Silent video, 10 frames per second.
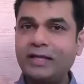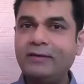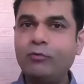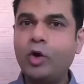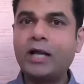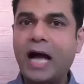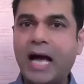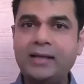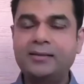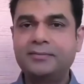work
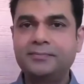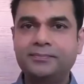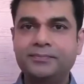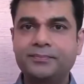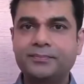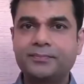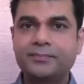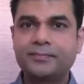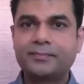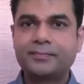hard
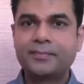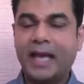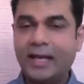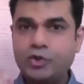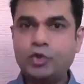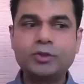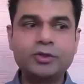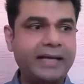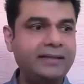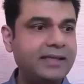and do the
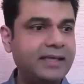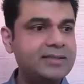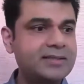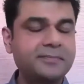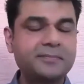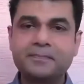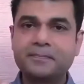right things,